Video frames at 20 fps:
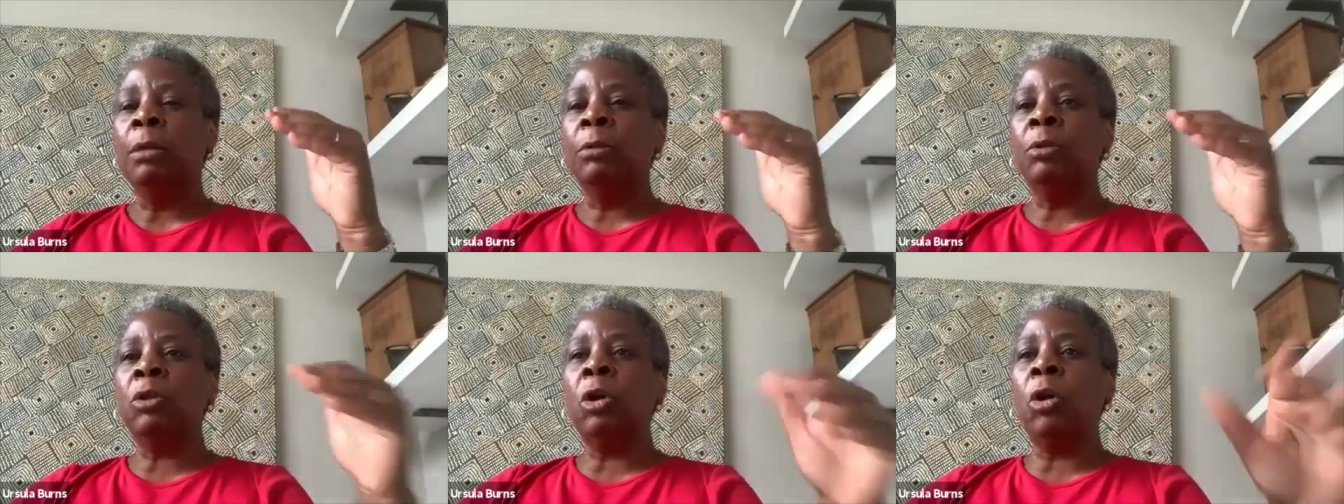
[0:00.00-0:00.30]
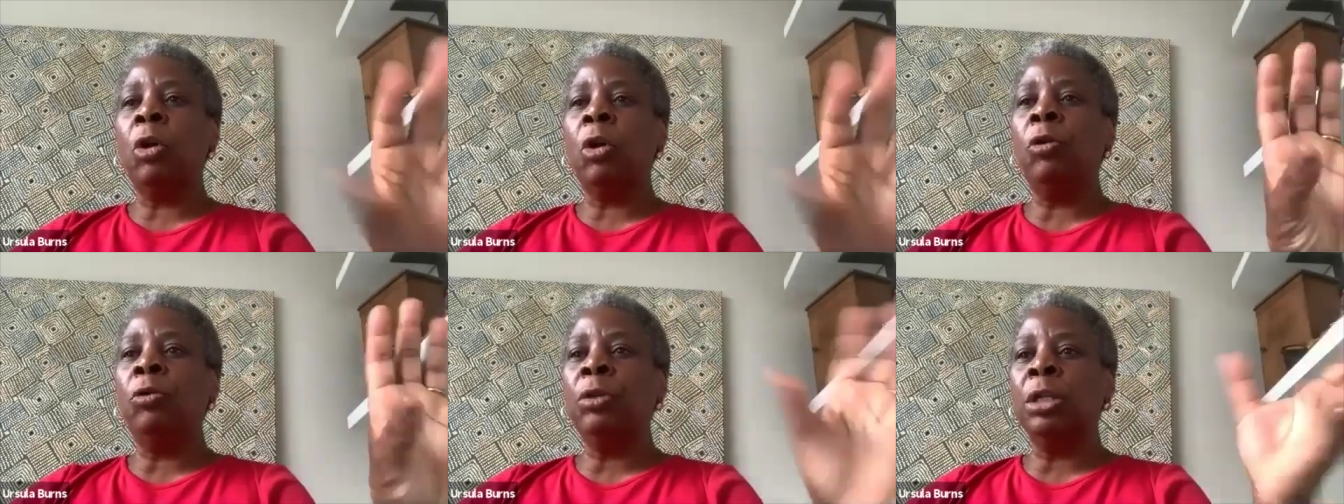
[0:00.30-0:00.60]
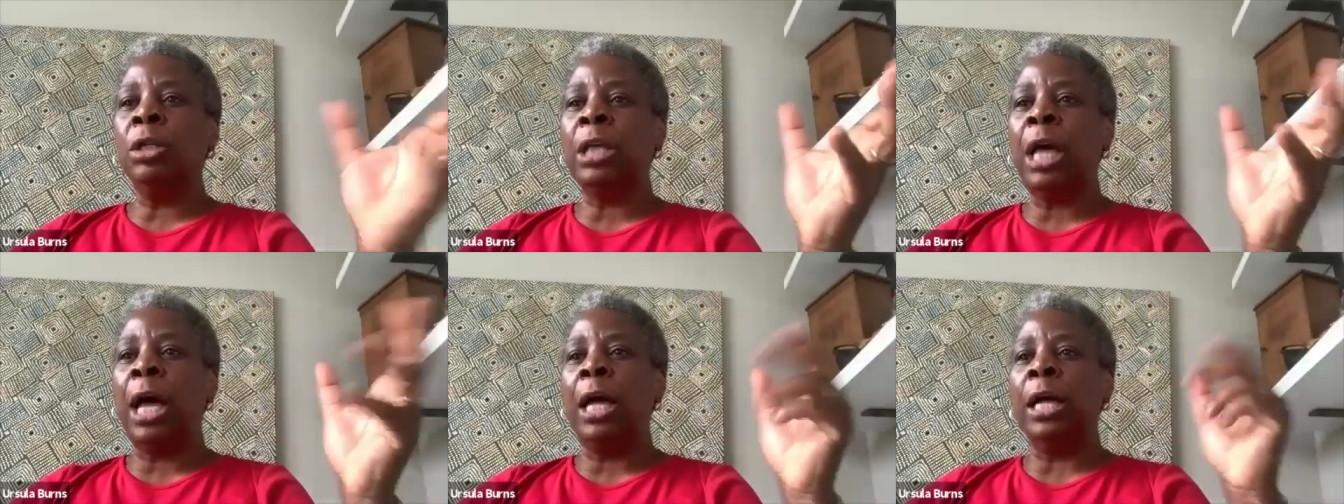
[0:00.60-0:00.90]
Turn the
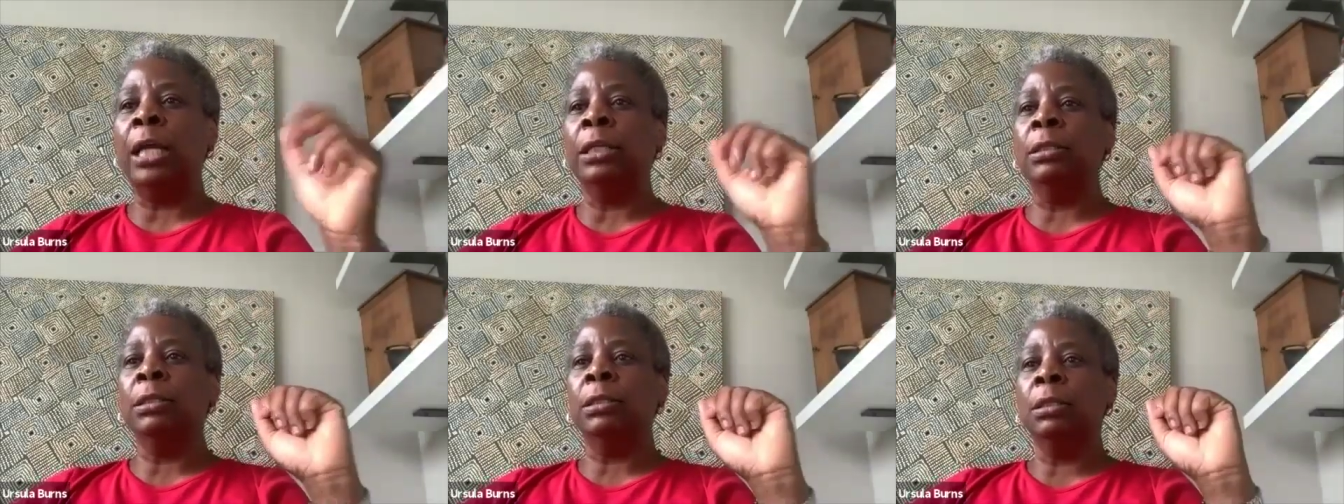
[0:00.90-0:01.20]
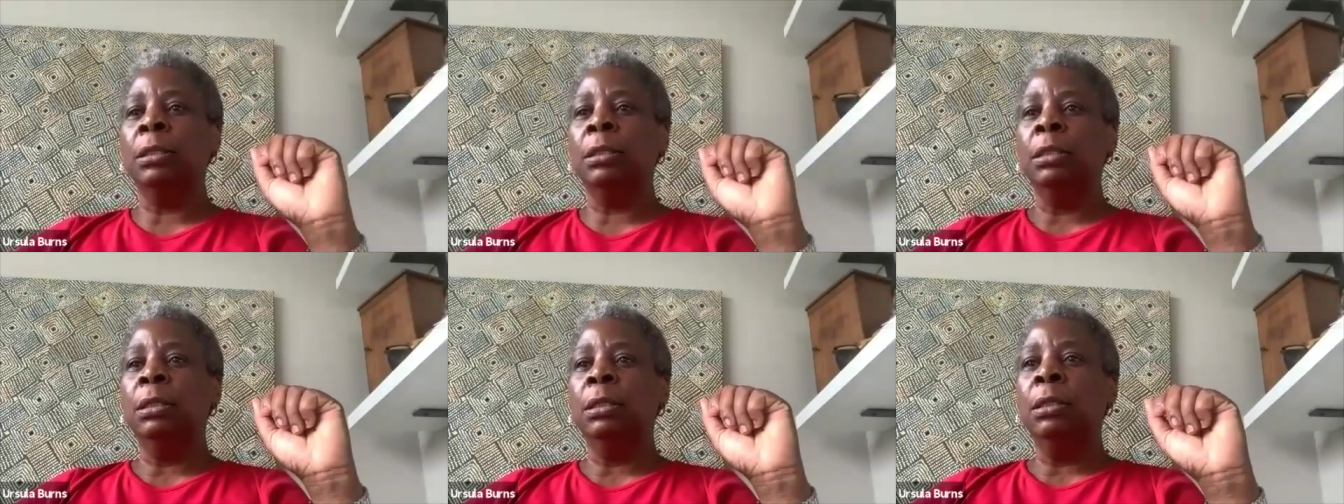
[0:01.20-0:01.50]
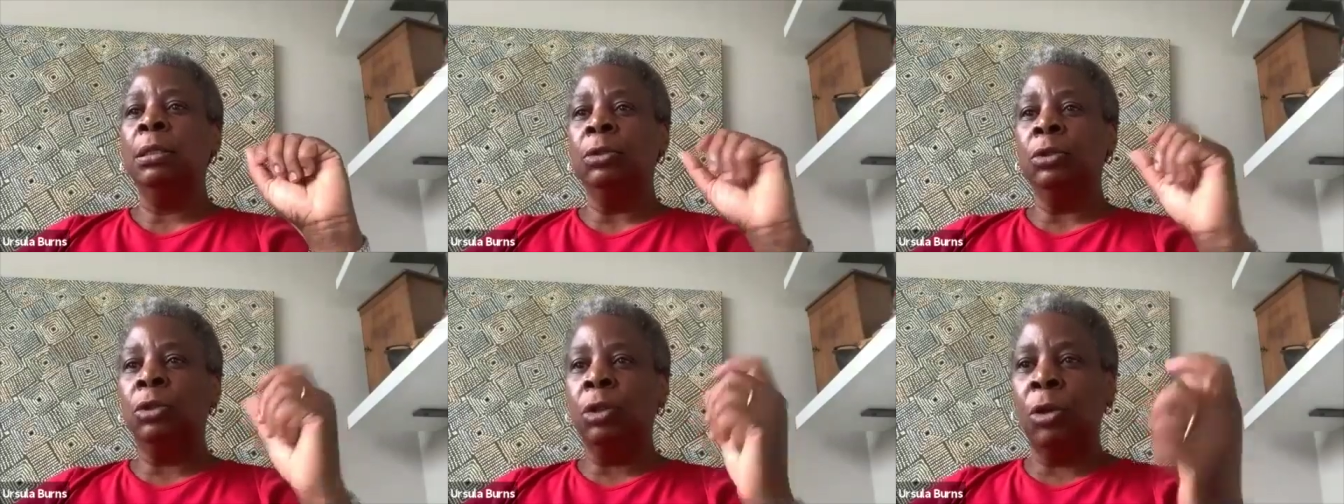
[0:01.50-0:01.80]
tides,
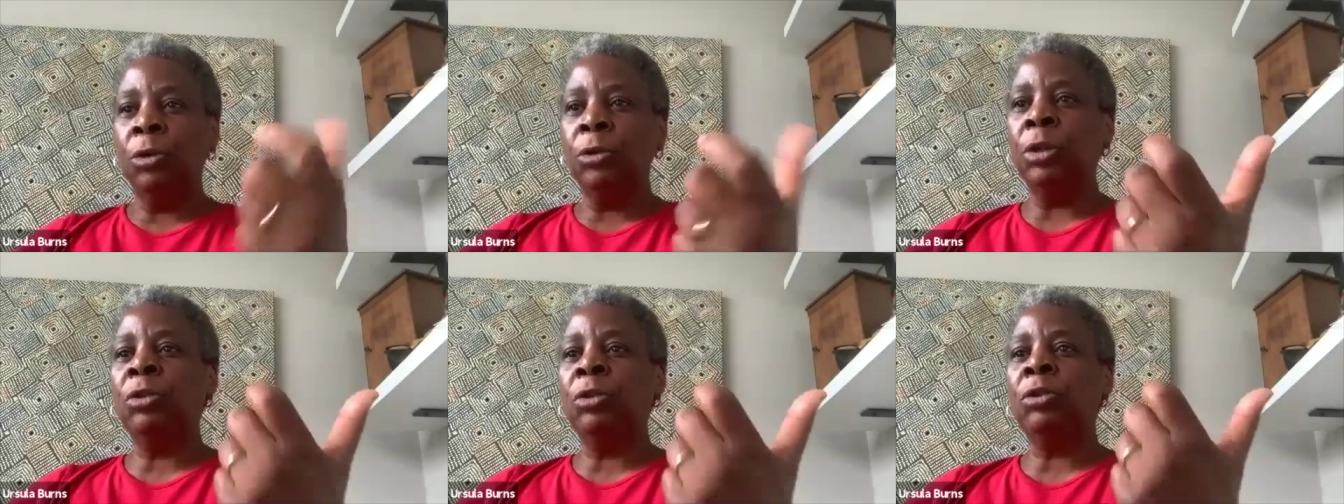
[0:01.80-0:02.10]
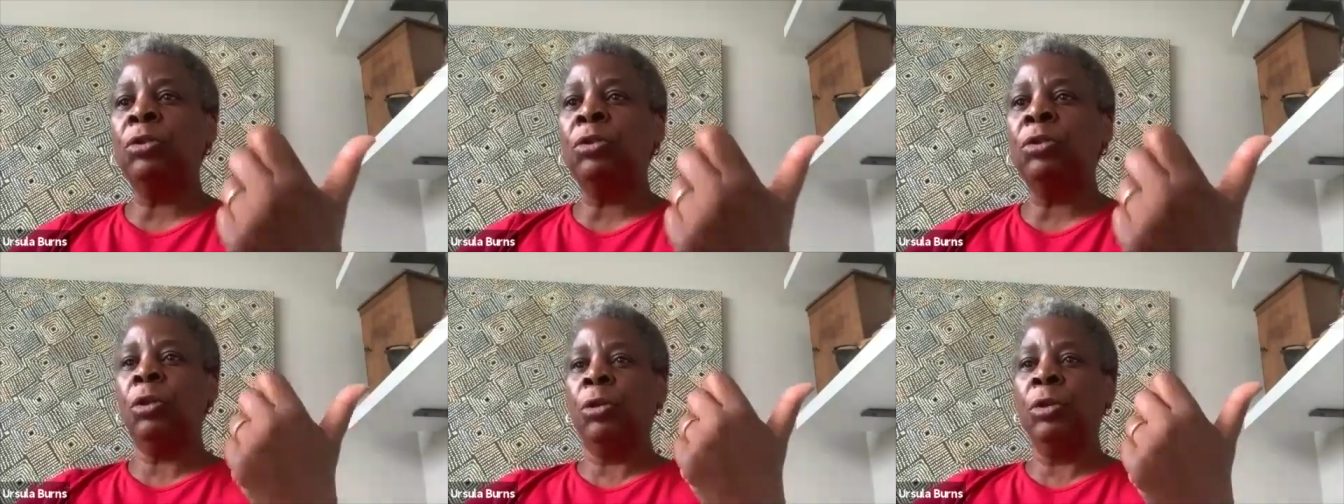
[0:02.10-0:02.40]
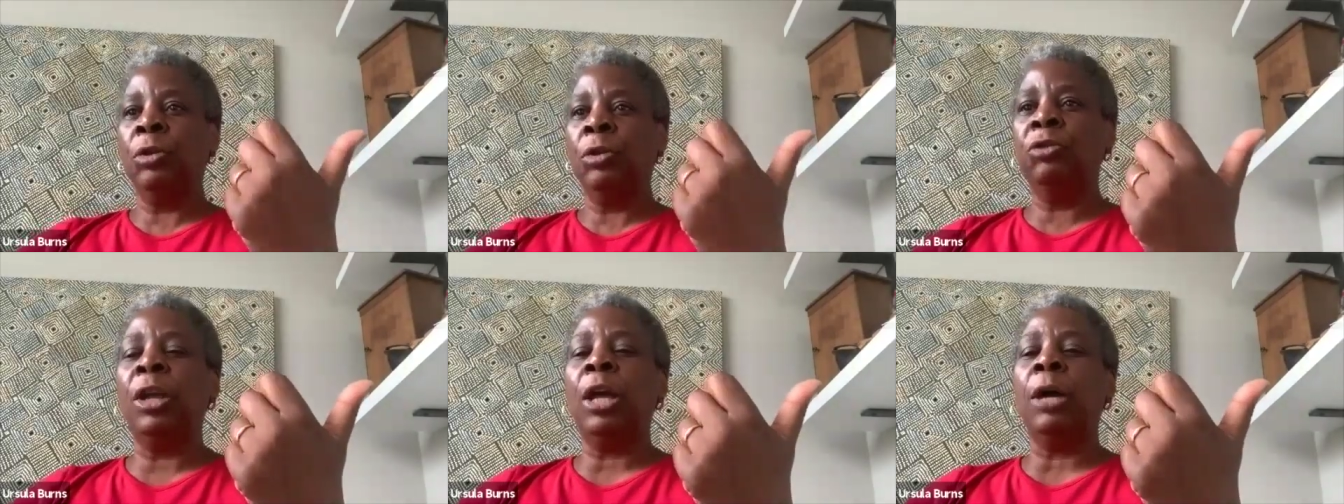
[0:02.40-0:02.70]
turn
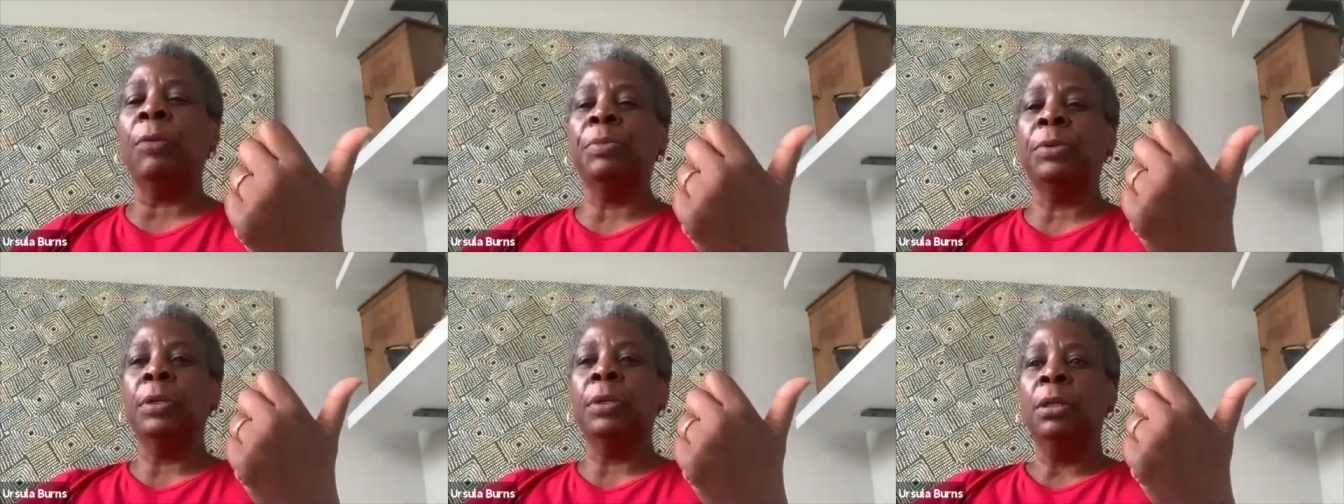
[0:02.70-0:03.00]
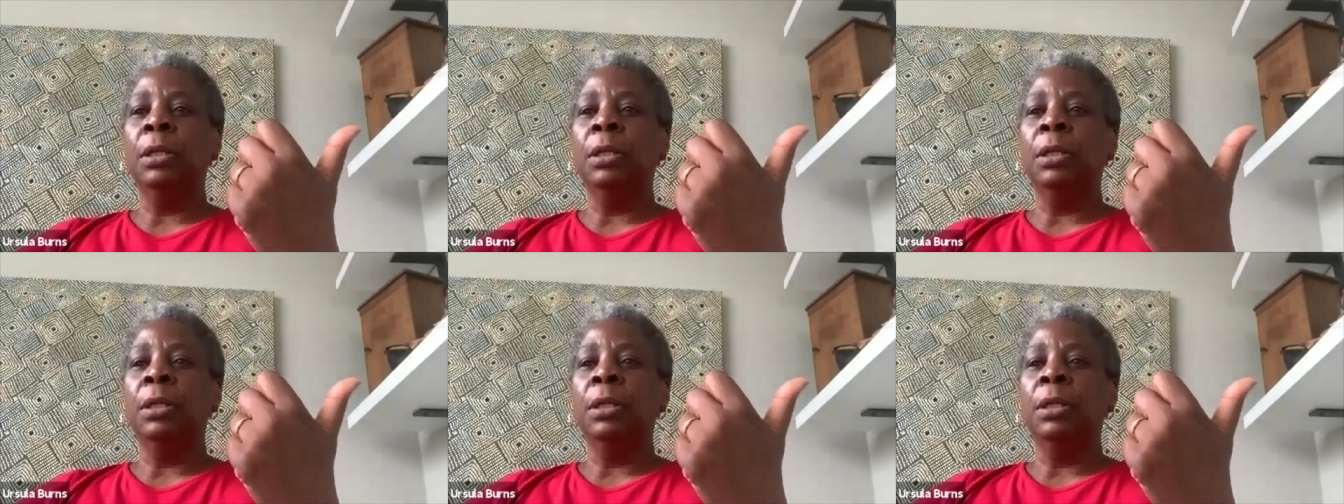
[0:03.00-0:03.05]
the ship.